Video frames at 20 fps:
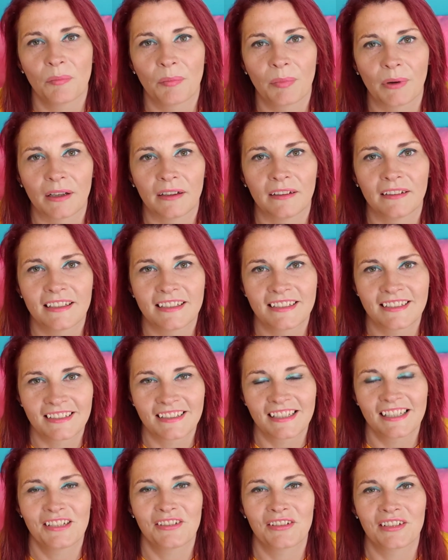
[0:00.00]
But it's
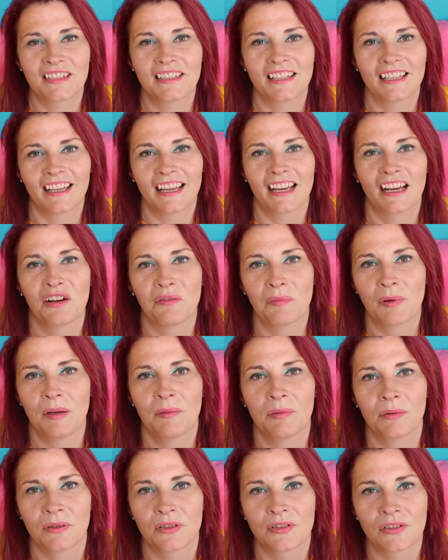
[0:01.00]
just interesting how
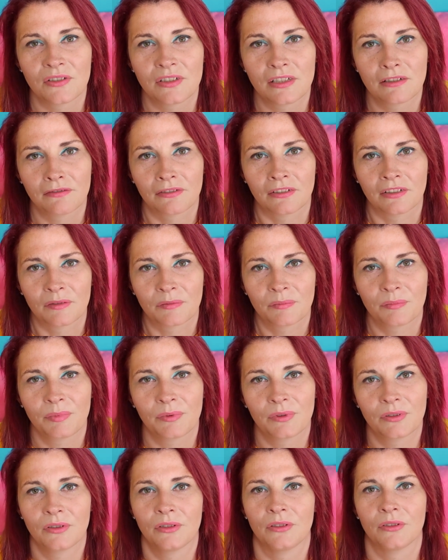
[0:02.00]
people are so different,
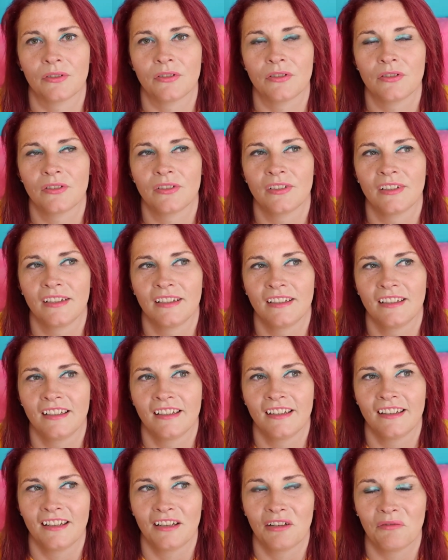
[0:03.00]
because...
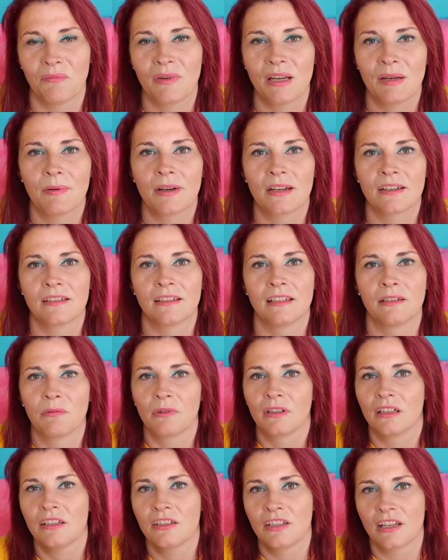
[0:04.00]
Me personally,
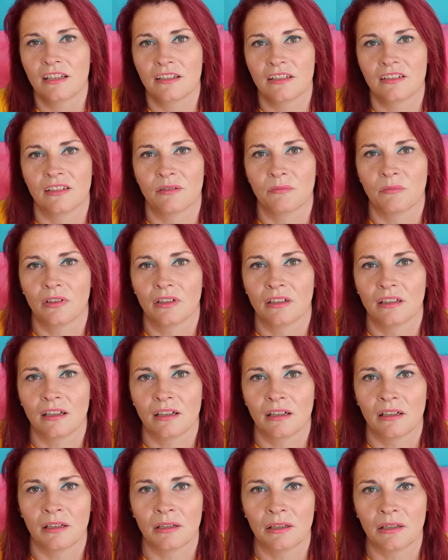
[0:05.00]
when I chat to someone,
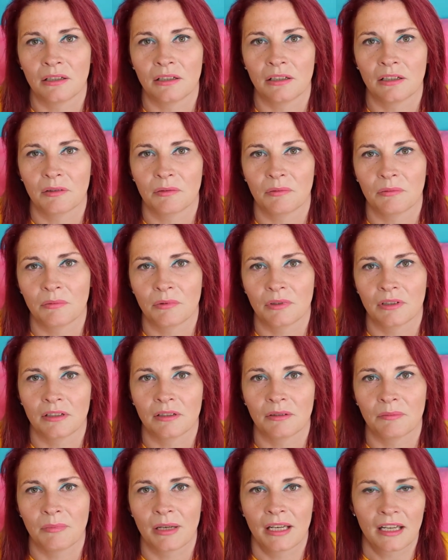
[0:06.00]
I want
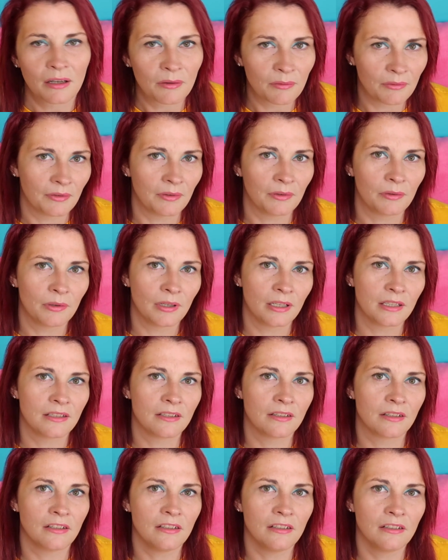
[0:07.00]
to meet up with them quite
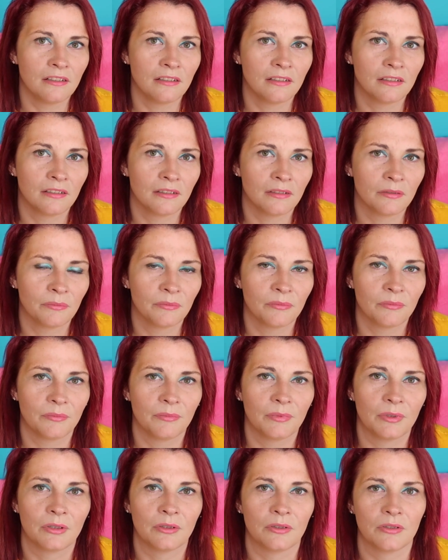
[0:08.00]
soon,
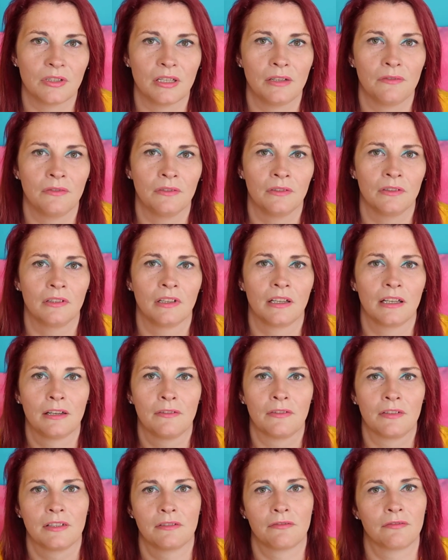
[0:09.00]
because even like
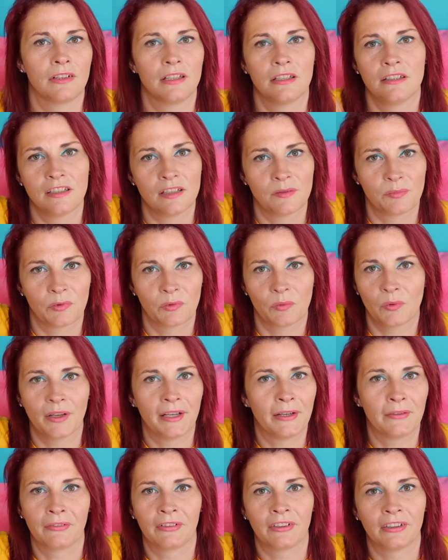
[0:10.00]
if it's a friendship or
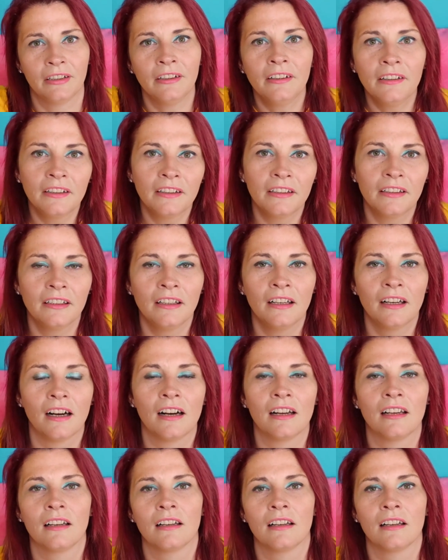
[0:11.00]
whatever, I